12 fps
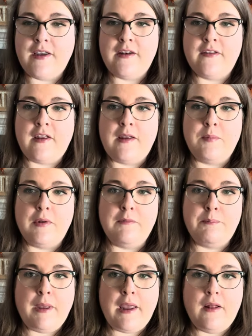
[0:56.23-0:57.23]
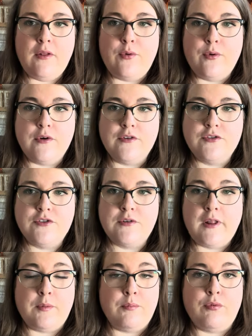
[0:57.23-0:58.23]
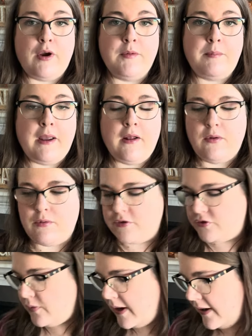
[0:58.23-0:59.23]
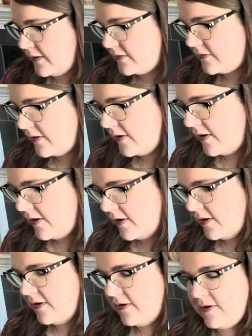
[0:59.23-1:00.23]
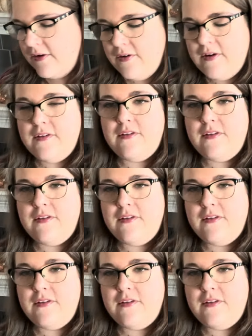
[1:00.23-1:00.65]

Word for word: It is a pale orange, like bright pale orange wax. Here is